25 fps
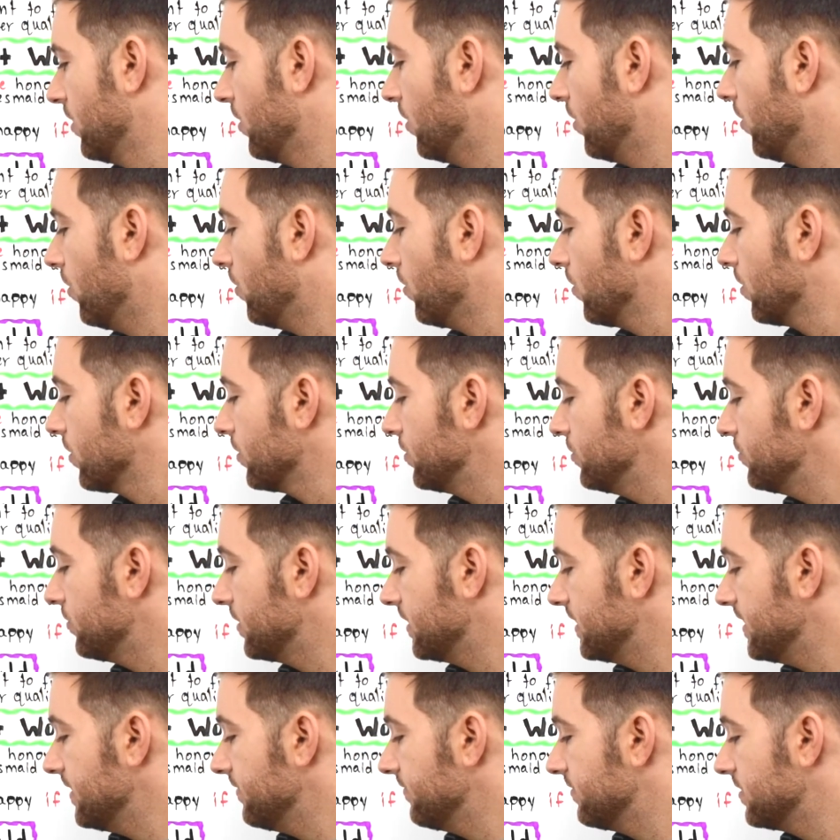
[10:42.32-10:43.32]
or you
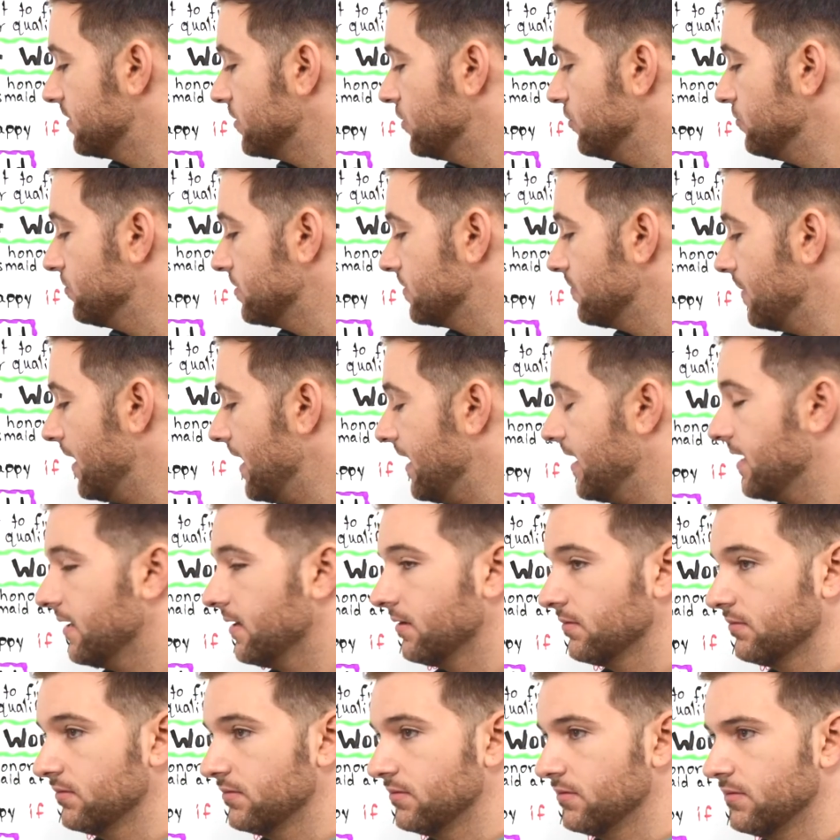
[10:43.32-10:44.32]
can even use
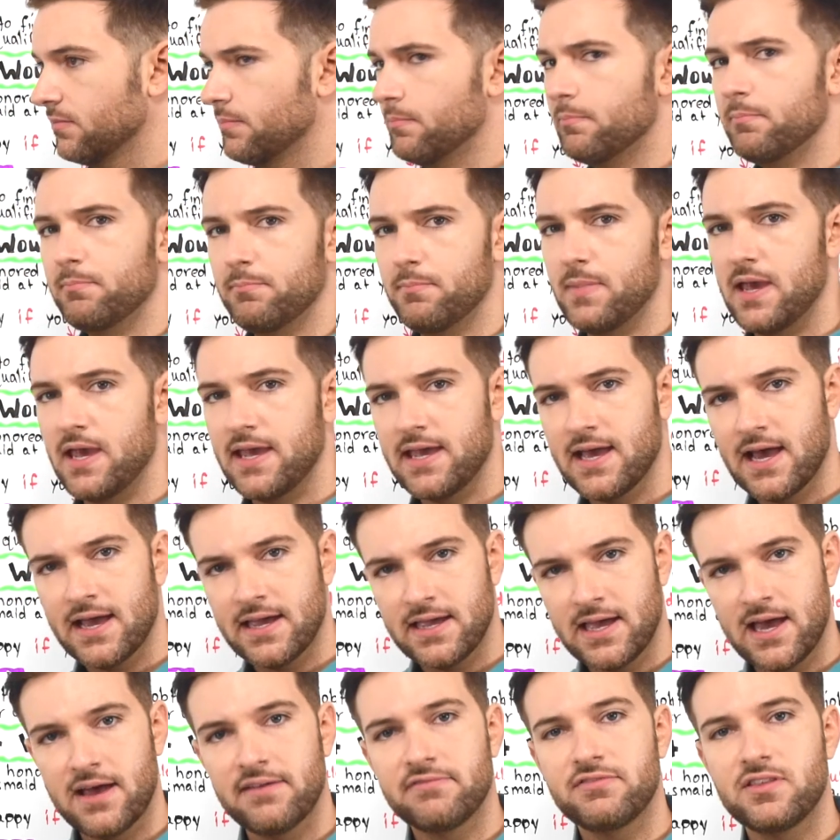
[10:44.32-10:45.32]
may. May I
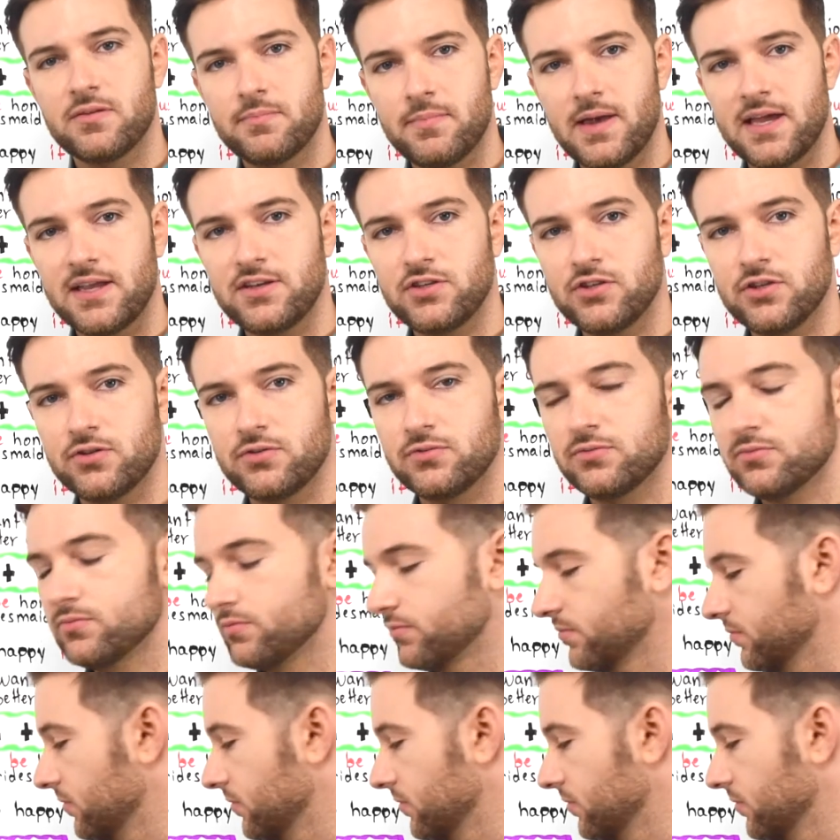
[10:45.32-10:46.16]
have the menu?